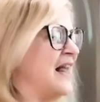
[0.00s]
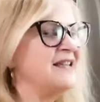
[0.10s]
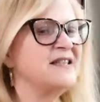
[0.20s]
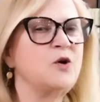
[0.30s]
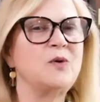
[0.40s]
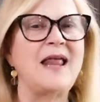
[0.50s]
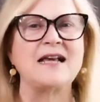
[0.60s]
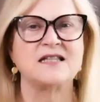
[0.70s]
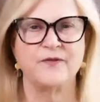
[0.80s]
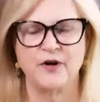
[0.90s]
lights don't
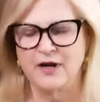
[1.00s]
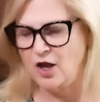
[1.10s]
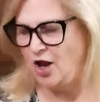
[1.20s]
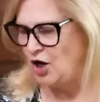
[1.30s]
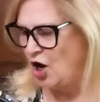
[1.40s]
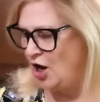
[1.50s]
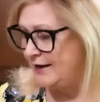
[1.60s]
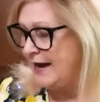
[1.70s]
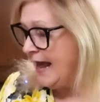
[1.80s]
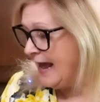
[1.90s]
last very long
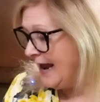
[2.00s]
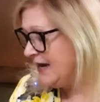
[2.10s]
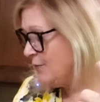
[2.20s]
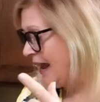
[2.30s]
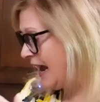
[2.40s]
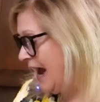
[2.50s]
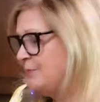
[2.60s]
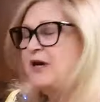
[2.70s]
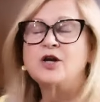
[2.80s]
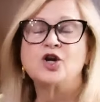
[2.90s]
on. Anyway,
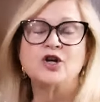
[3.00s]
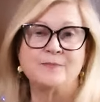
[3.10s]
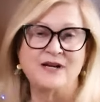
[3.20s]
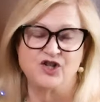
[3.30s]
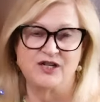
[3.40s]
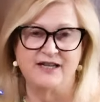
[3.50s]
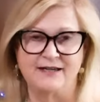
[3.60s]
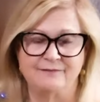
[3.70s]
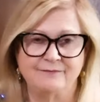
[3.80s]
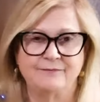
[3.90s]
I'm gonna cook my
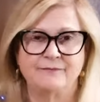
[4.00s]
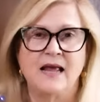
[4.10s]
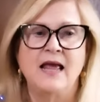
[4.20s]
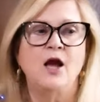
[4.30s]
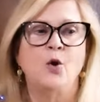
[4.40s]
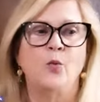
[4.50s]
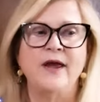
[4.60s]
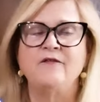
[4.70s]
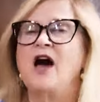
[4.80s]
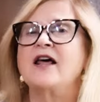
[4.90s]
chicken.
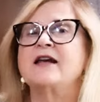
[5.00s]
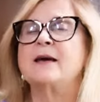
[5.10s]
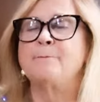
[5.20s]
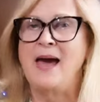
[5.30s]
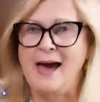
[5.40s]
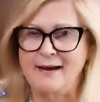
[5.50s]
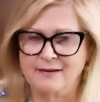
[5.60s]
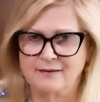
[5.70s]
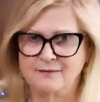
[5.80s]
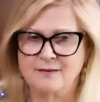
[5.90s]
We've gotta get
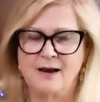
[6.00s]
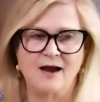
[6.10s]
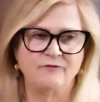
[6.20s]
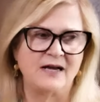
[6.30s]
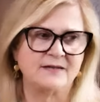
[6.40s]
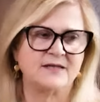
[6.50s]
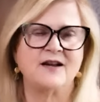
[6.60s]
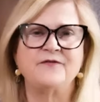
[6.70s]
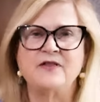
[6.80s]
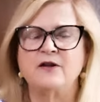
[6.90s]
packing. I've got
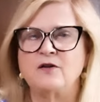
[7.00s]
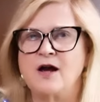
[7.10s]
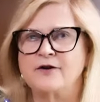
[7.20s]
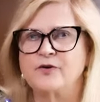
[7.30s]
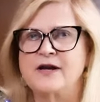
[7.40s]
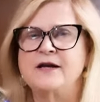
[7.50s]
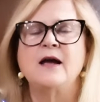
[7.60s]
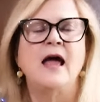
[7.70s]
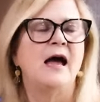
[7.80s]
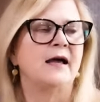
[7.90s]
stuff in the laundry.
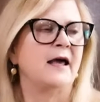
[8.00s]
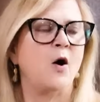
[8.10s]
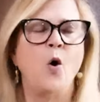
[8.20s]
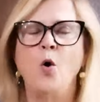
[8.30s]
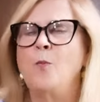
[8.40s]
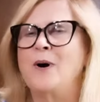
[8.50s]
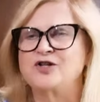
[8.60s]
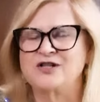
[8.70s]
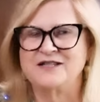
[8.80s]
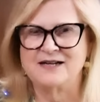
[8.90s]
Got a whole
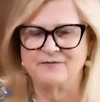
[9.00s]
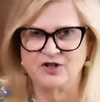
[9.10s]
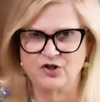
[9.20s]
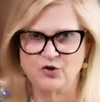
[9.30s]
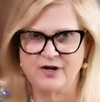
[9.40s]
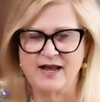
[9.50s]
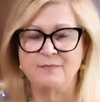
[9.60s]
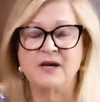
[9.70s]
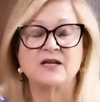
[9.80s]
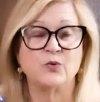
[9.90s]
bunch of stuff to do
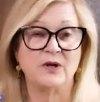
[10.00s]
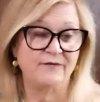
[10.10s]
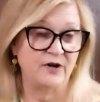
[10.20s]
today because we're leaving